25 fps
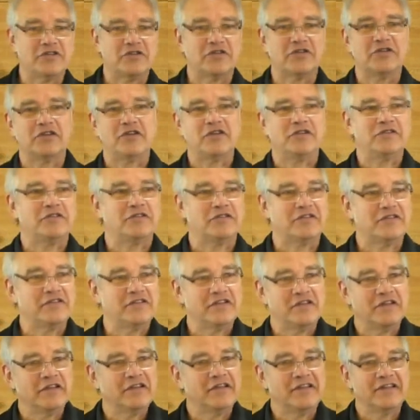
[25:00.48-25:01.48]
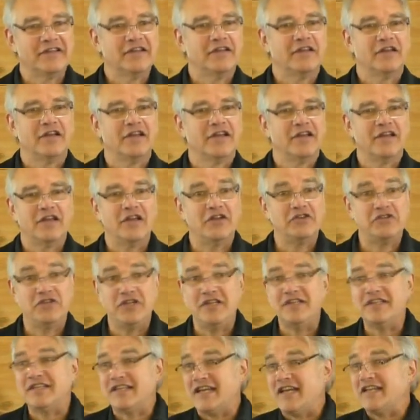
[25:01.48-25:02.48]
because they're going to and
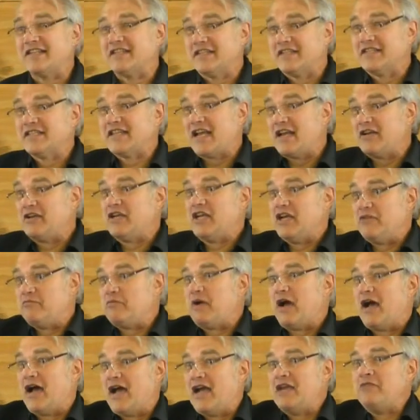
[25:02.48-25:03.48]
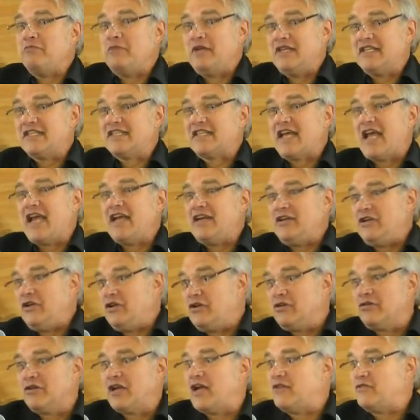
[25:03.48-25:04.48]
Jesus has to say, Get behind me, Satan.
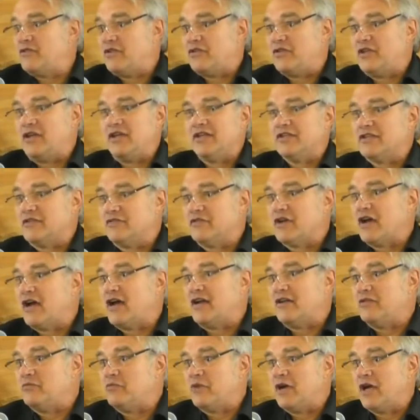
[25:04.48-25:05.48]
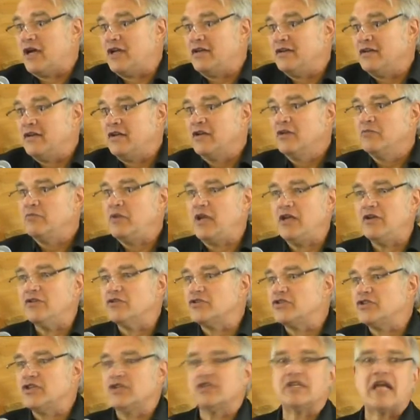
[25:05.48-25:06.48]
You don't have the things of God in mind.
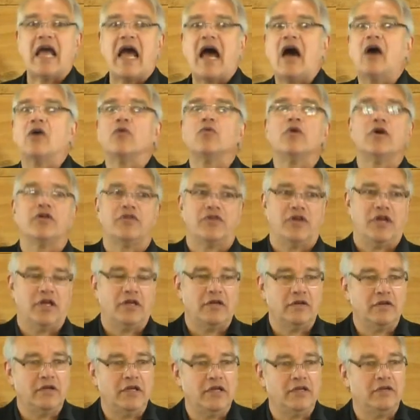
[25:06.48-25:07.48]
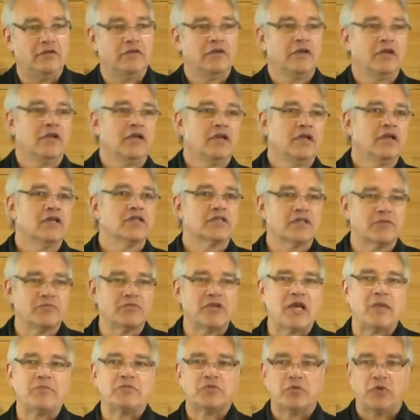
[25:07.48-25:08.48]
Peter's just out with it. He
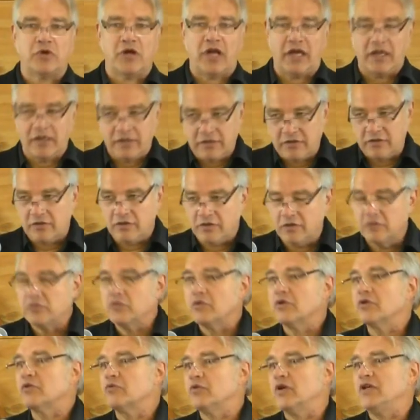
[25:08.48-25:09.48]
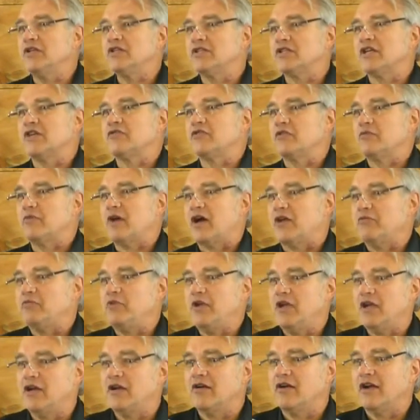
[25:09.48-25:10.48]
sometimes when I read stuff
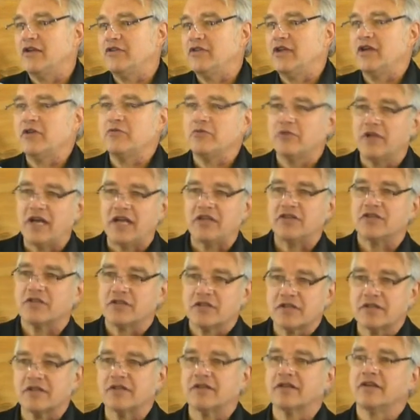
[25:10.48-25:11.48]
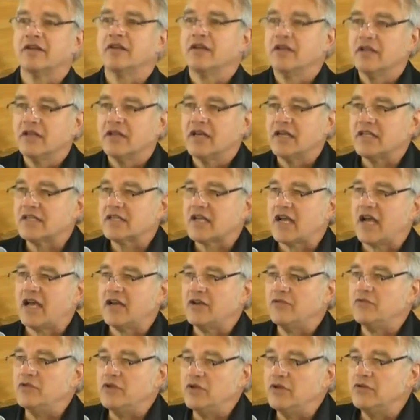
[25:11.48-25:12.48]
about Peter, I think, well, that's that's
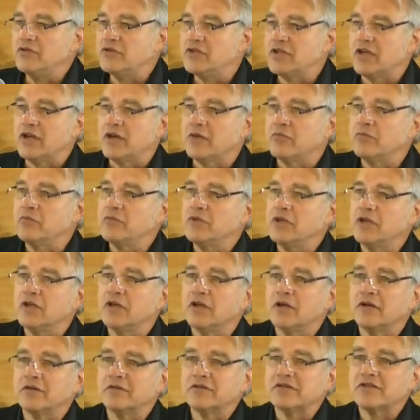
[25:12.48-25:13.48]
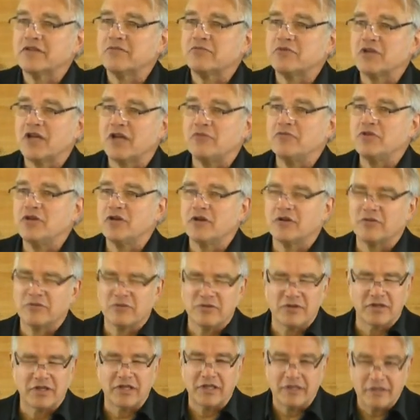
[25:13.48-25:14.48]
kind of you, Tim. You know, sometimes you
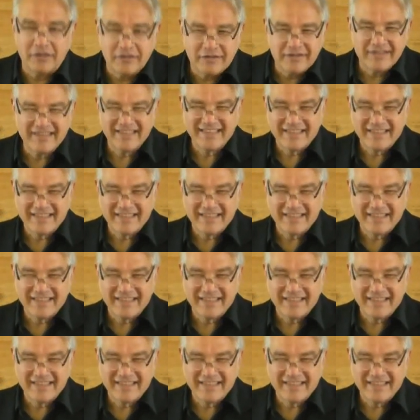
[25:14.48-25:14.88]
don't really